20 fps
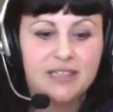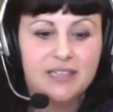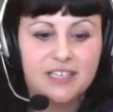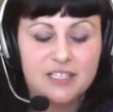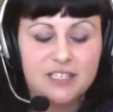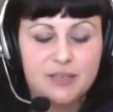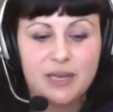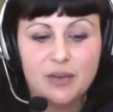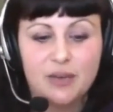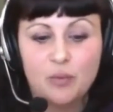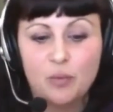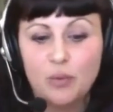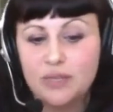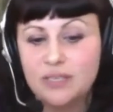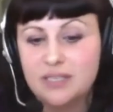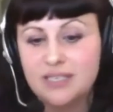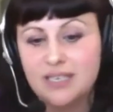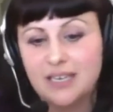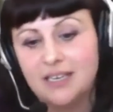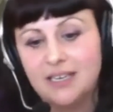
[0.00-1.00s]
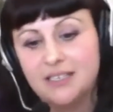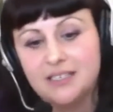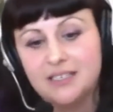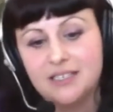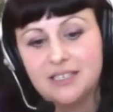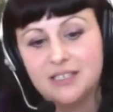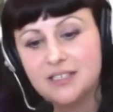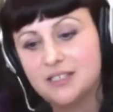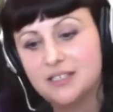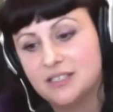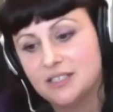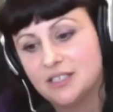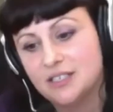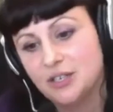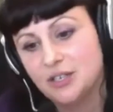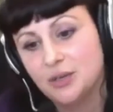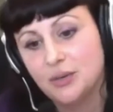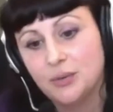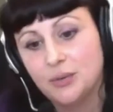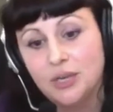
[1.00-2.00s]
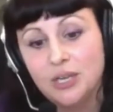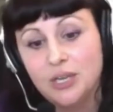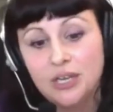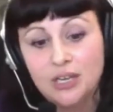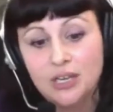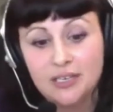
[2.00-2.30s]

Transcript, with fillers: things about what scientists, you know,